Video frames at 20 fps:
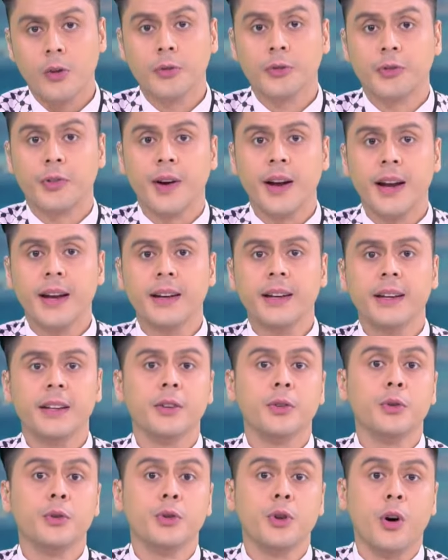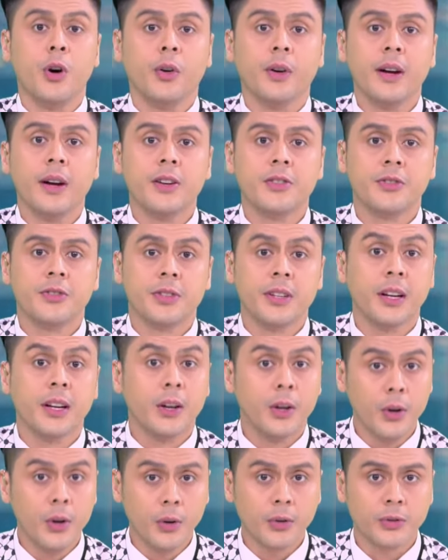Gauff trained in New York as she
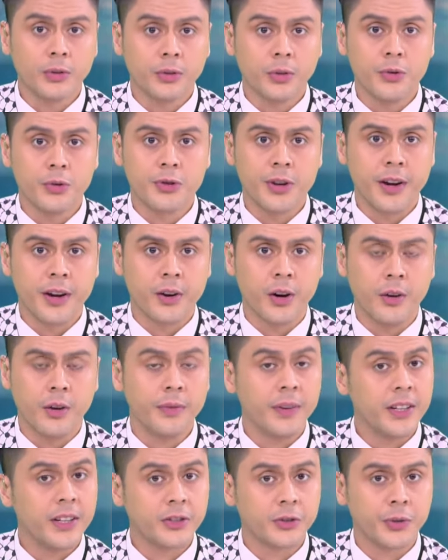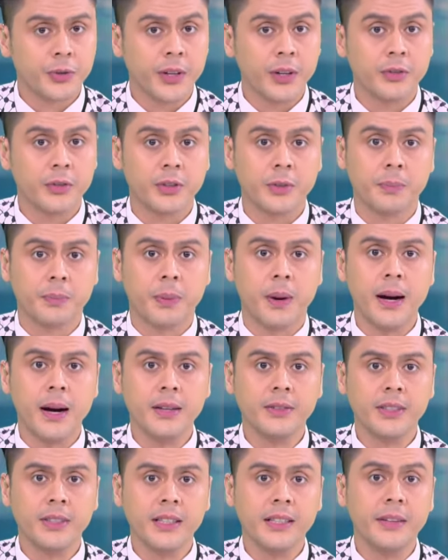looks to shake off a string of
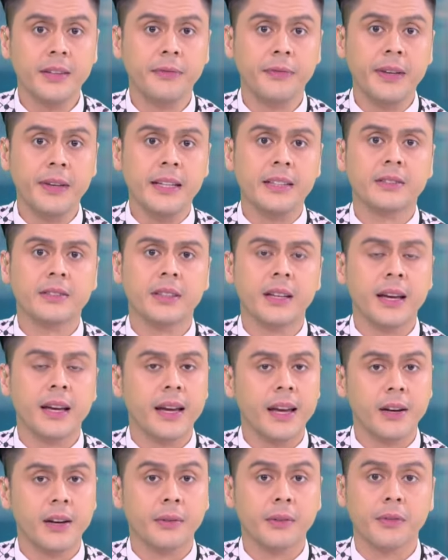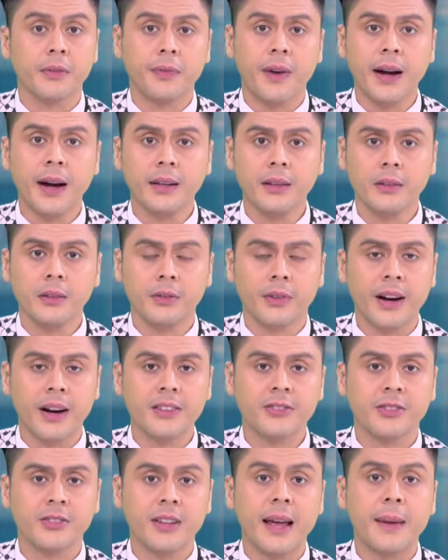surprising defeats ahead of the final
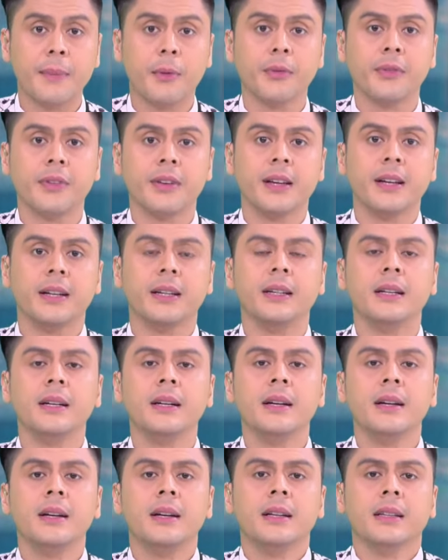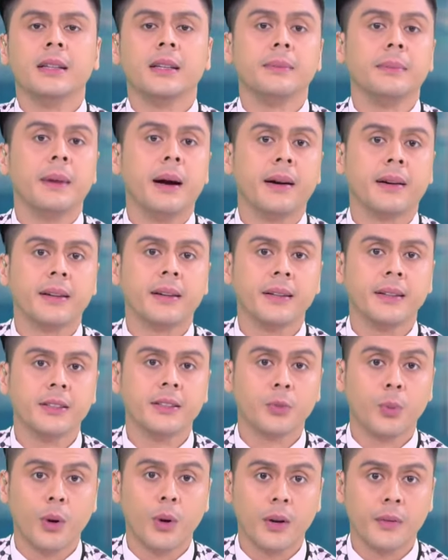Grand Slam of the year. The American
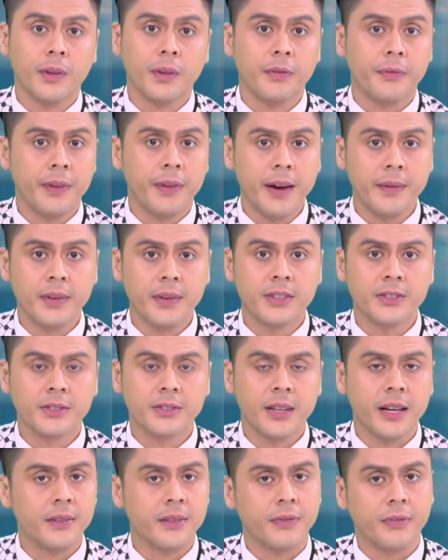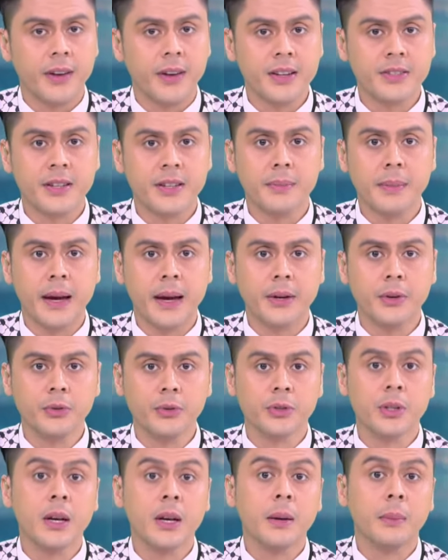is one of the favourites at Flushing
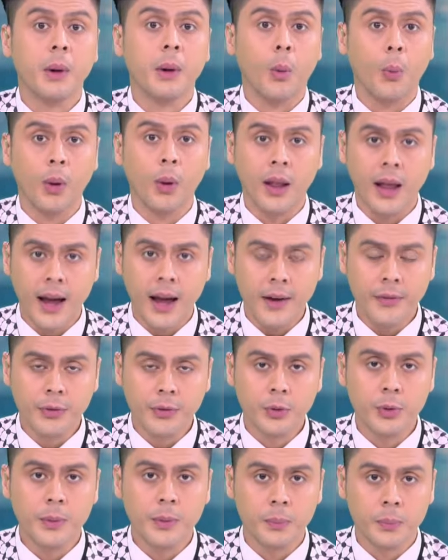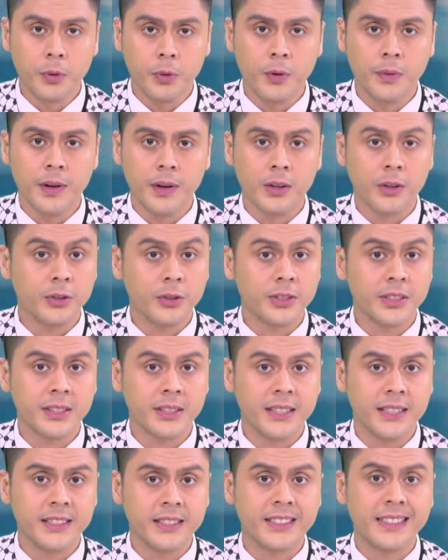Meadows, but will have to improve her
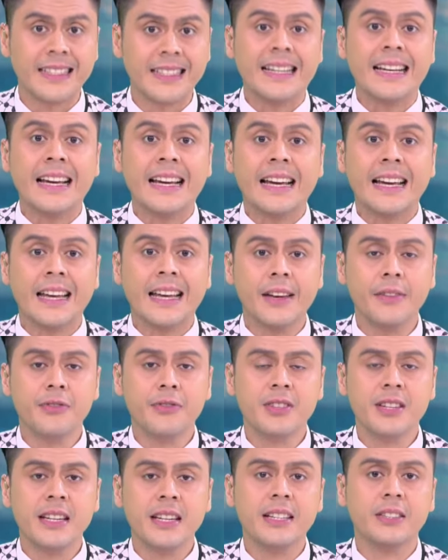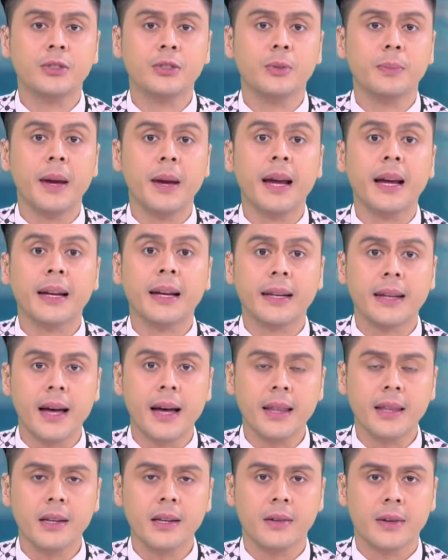consistency if she is to make
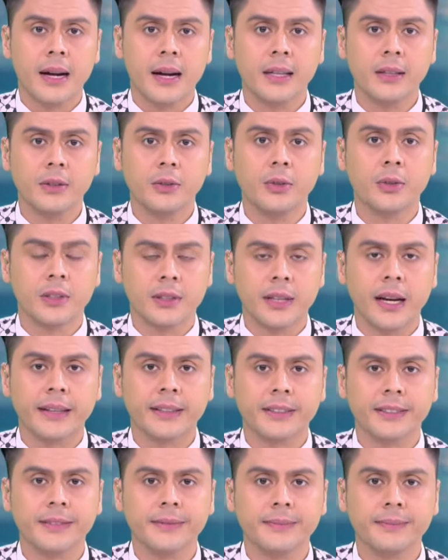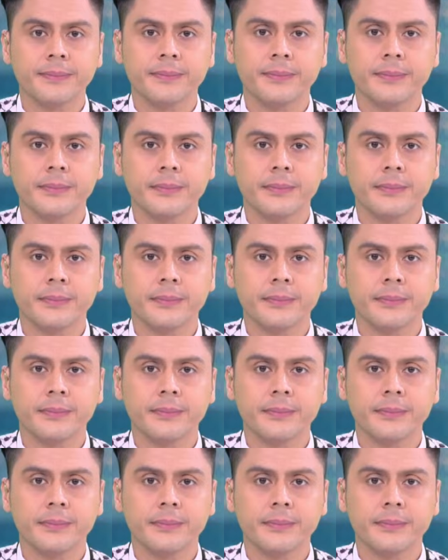another run to the title.